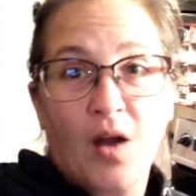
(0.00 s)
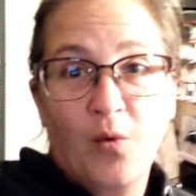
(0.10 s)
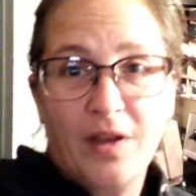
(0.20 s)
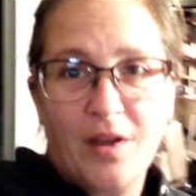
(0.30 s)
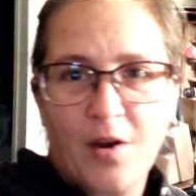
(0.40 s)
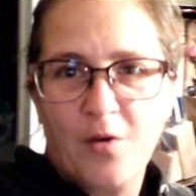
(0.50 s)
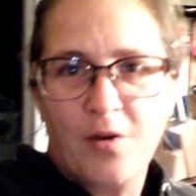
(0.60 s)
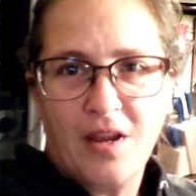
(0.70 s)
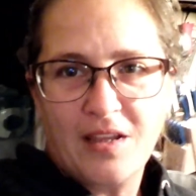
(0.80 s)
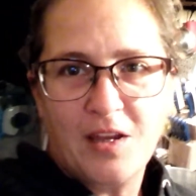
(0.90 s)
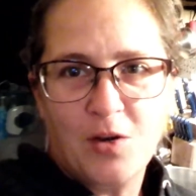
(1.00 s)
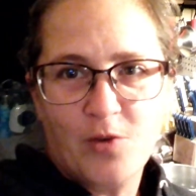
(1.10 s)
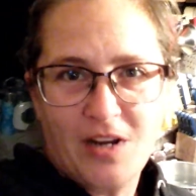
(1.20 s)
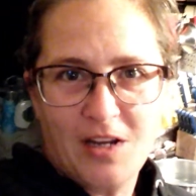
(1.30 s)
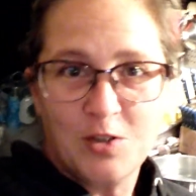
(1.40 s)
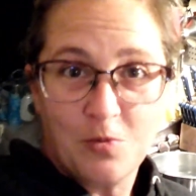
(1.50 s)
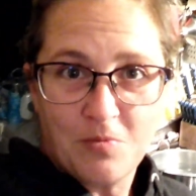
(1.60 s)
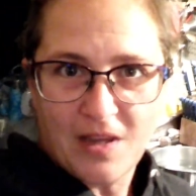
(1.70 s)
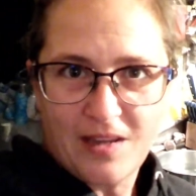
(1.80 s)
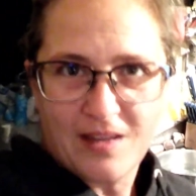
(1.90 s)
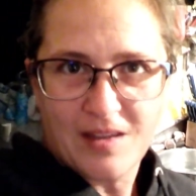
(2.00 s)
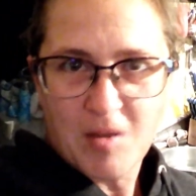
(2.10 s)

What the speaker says: We are getting ready to make